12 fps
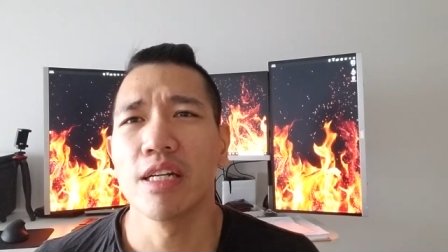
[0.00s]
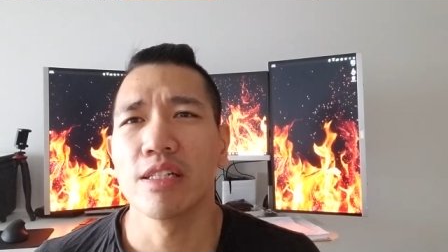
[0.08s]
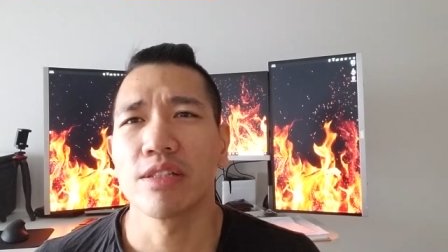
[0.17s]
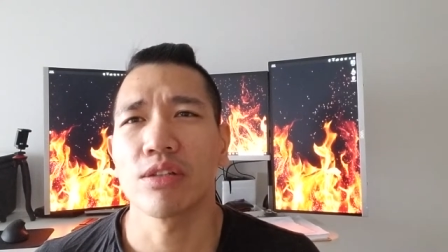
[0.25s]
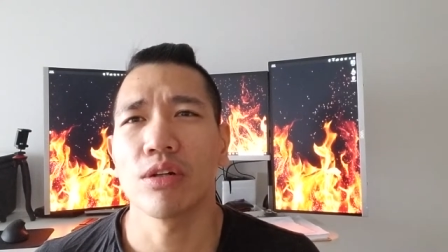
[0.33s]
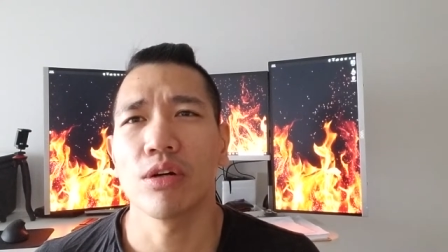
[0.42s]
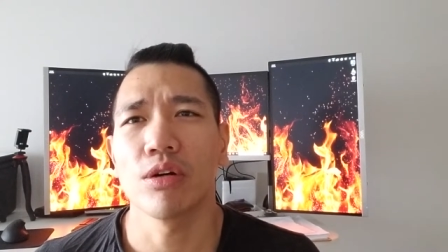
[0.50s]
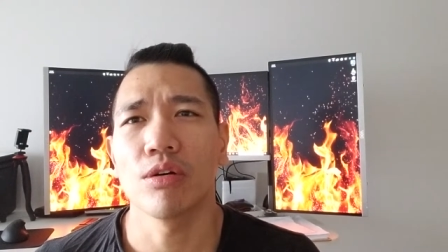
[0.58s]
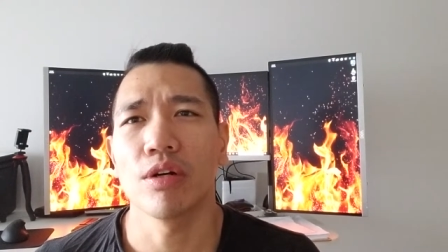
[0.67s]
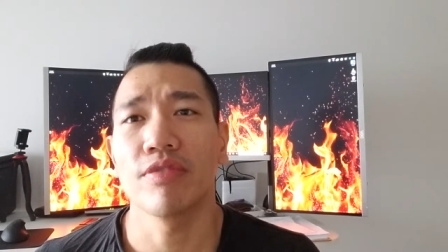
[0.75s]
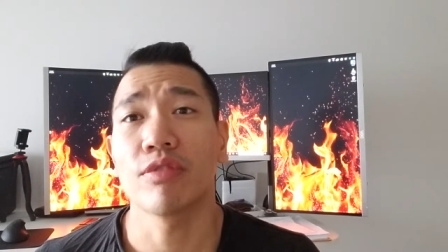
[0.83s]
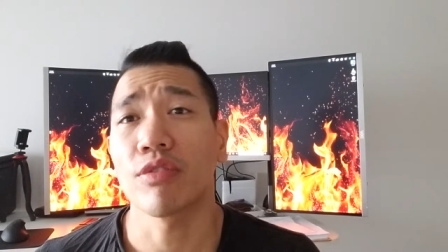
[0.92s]
So,
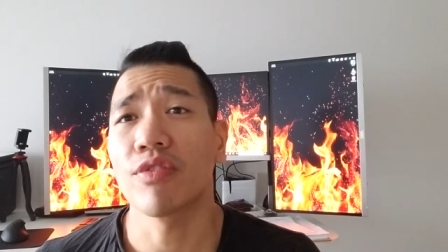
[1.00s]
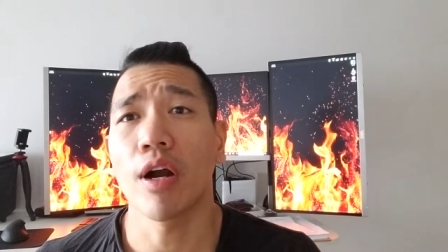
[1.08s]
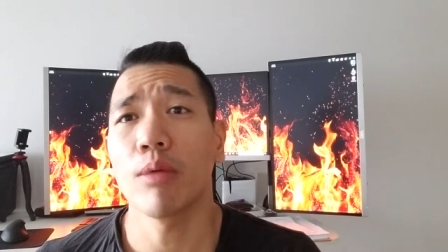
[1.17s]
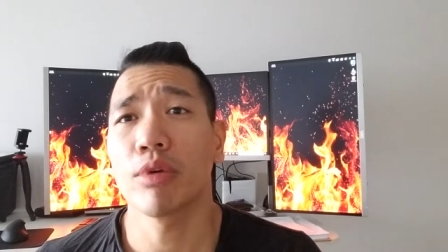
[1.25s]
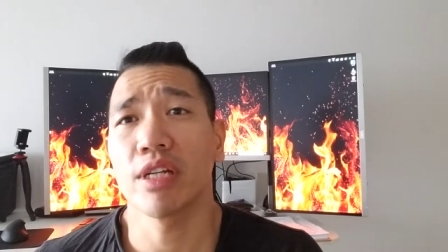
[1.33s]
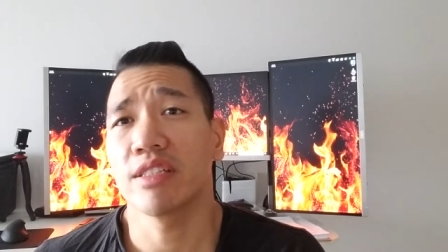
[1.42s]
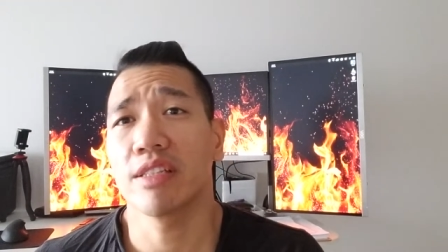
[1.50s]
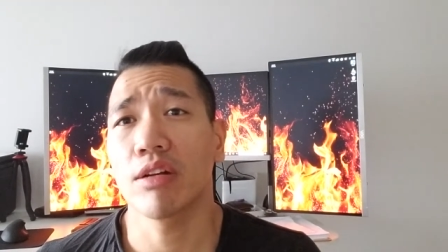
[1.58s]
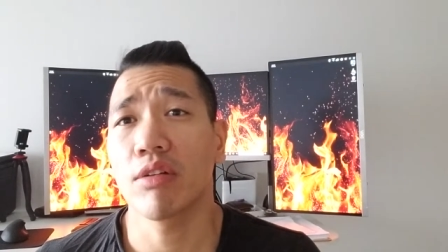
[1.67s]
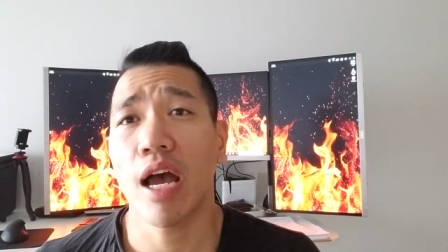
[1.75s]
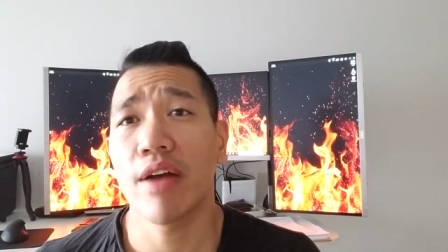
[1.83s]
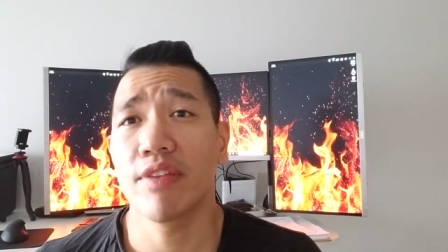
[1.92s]
if they're farm raised, they
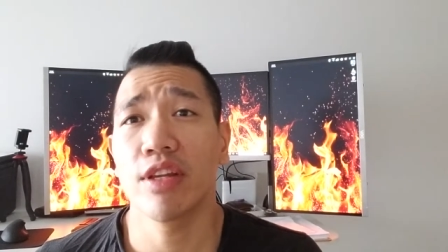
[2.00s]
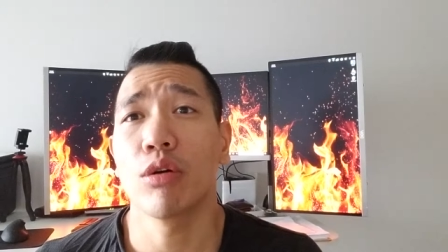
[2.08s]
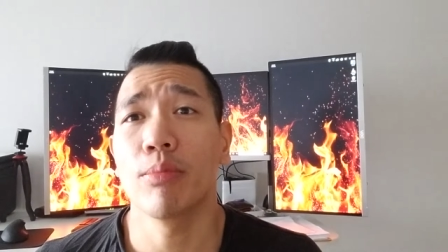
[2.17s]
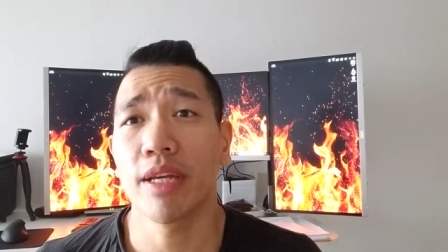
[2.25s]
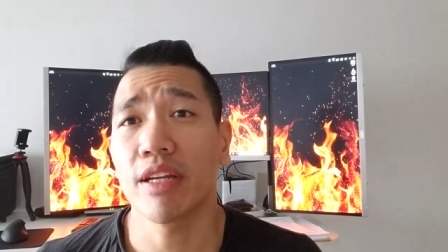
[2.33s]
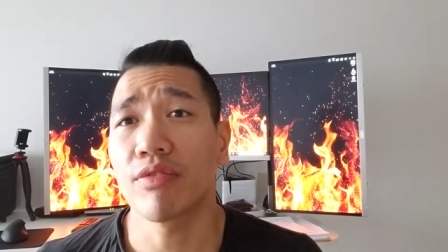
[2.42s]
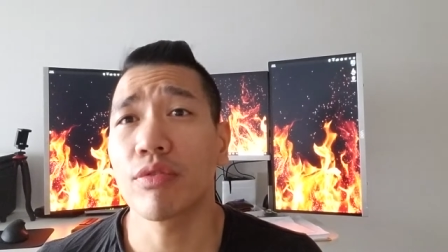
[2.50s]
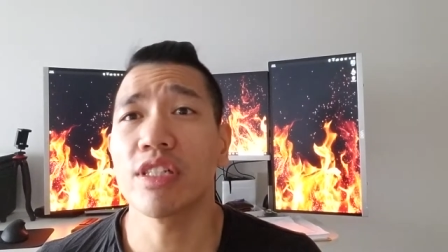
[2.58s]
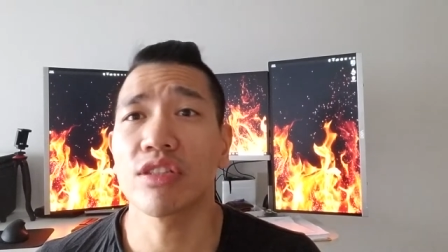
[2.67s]
don't have any omega 3.